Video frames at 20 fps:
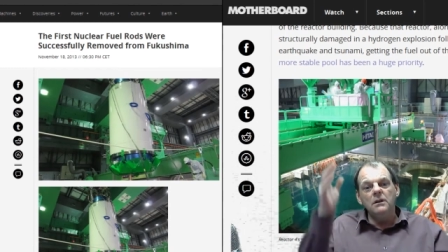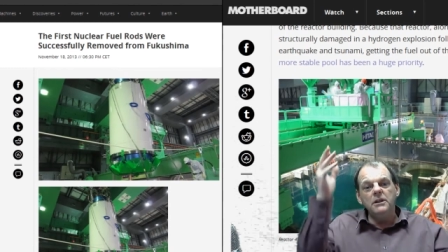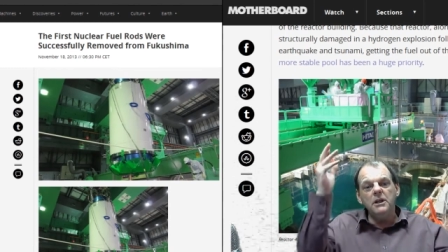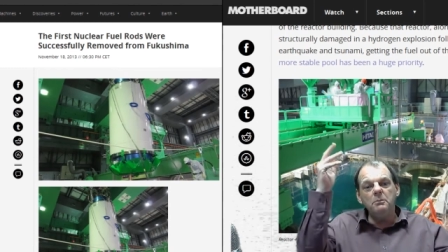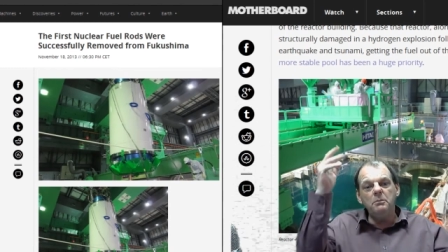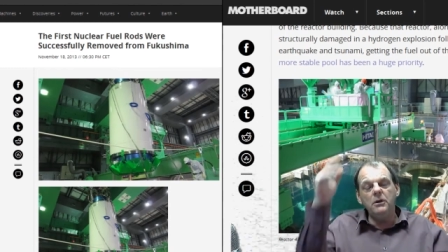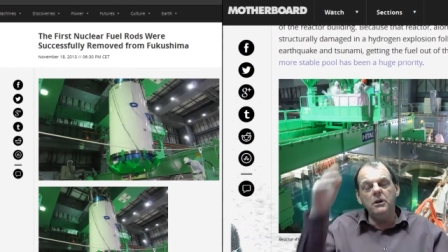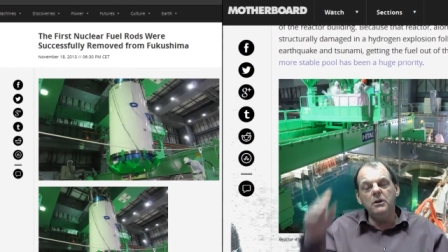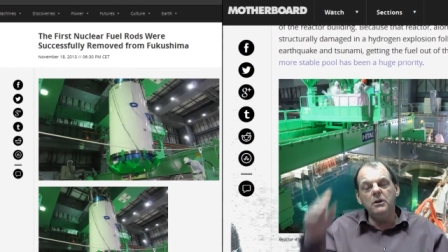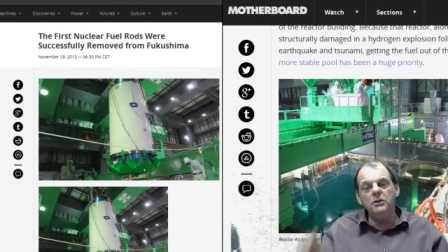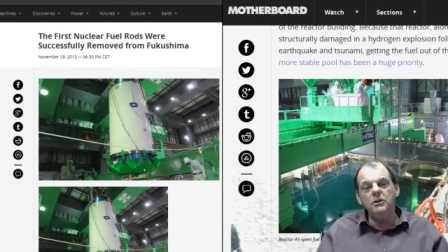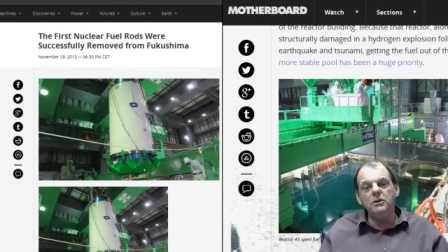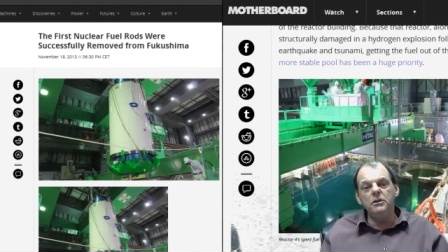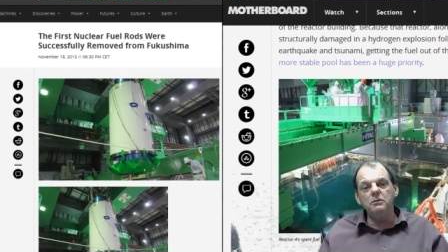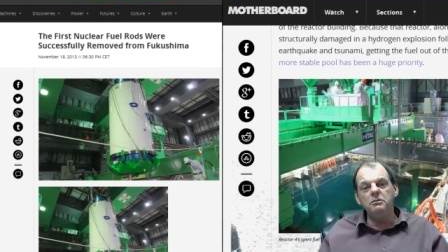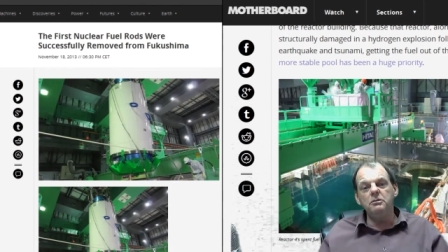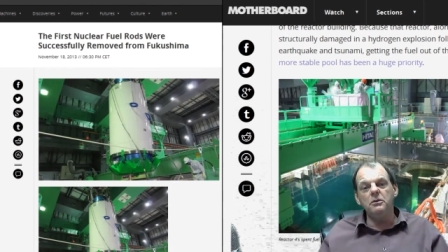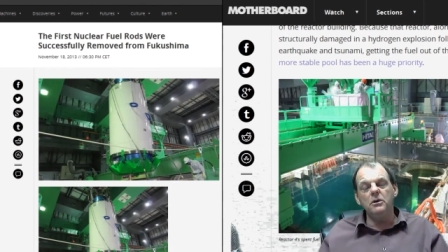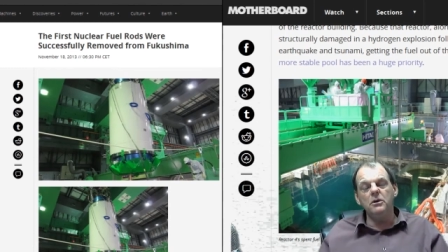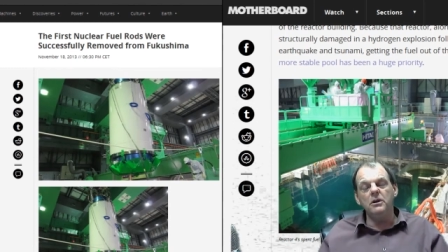they put out
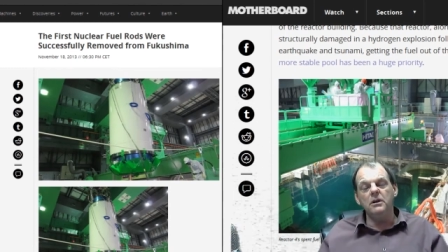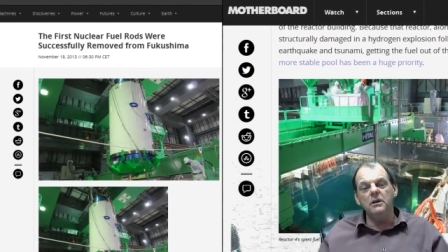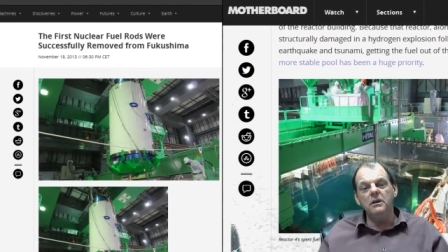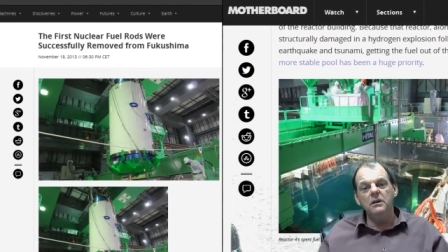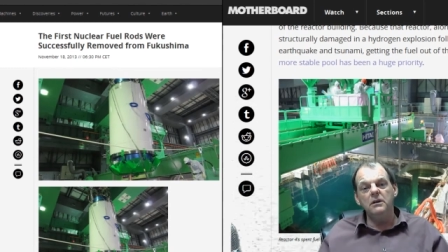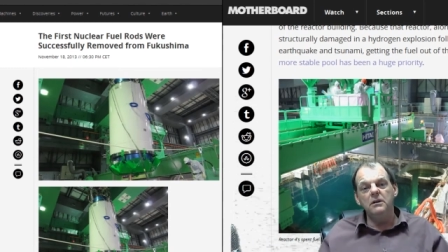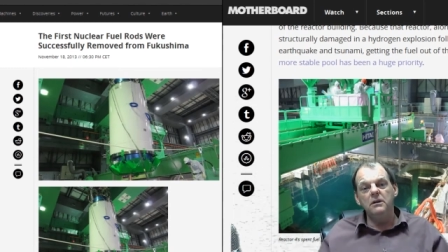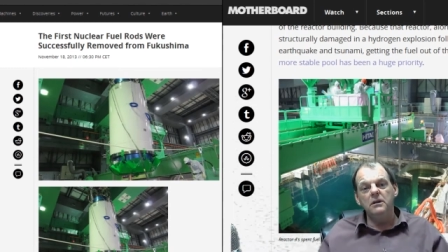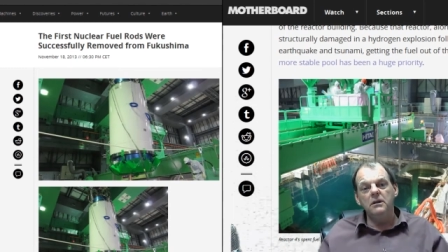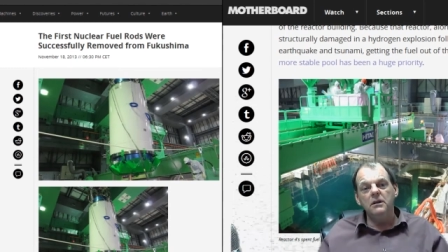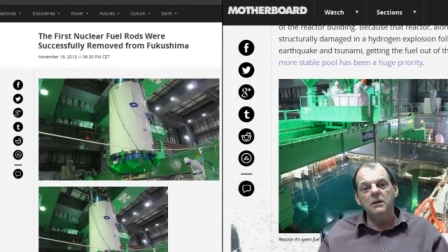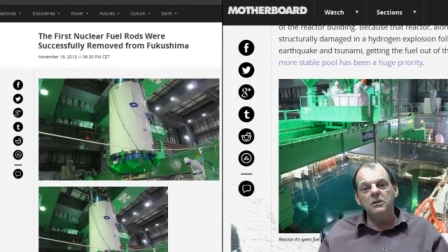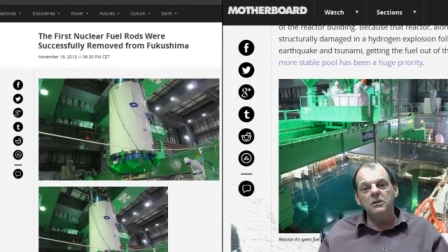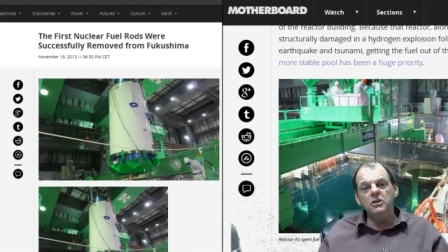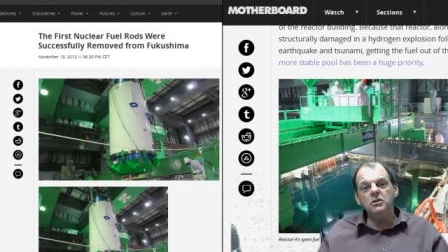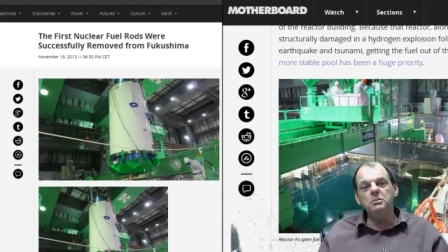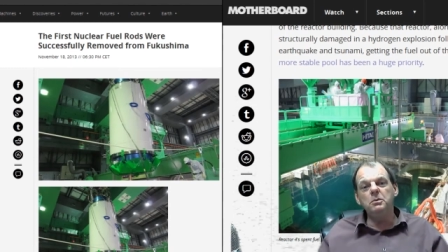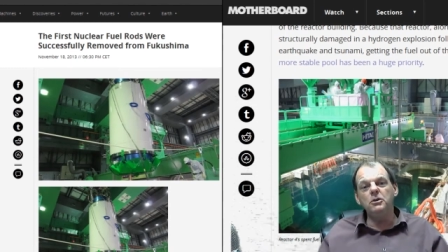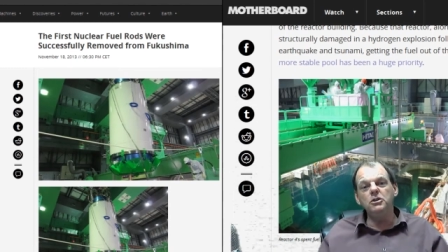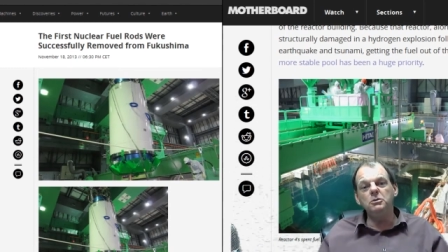Unit Four.
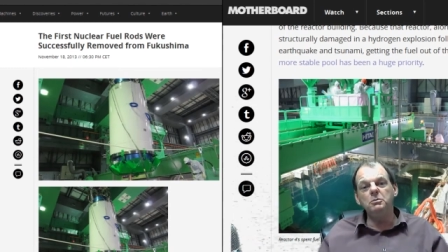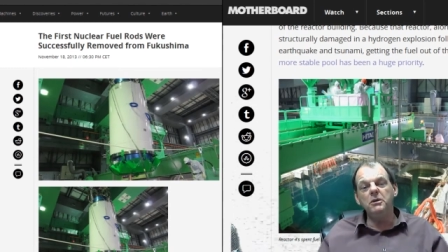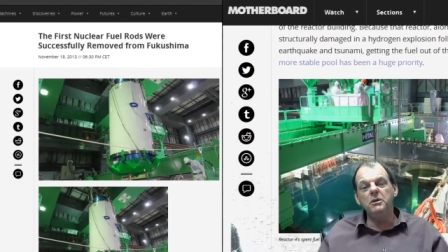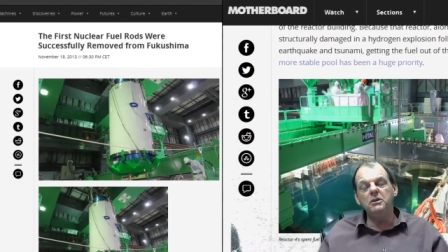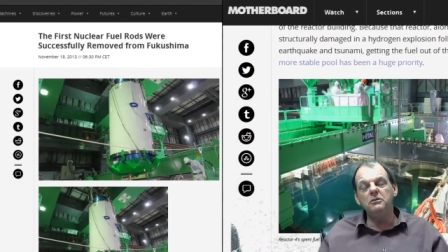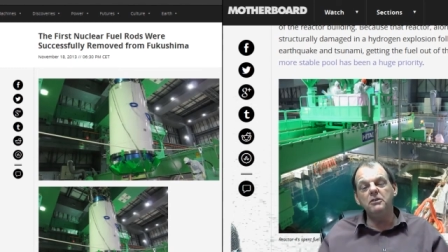They're supposed to be